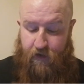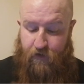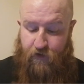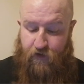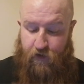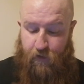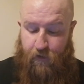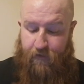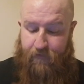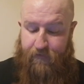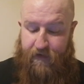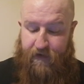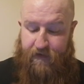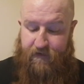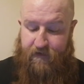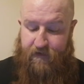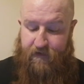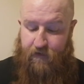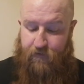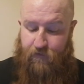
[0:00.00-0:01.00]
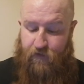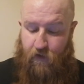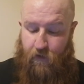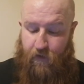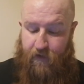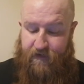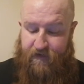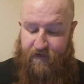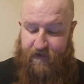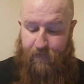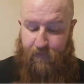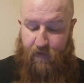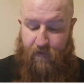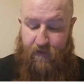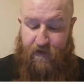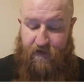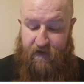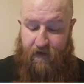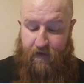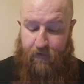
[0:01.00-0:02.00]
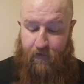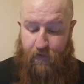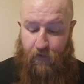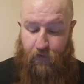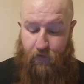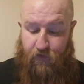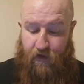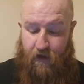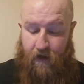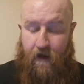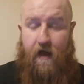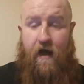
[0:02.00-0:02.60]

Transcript: and 2 offences of showing similar materials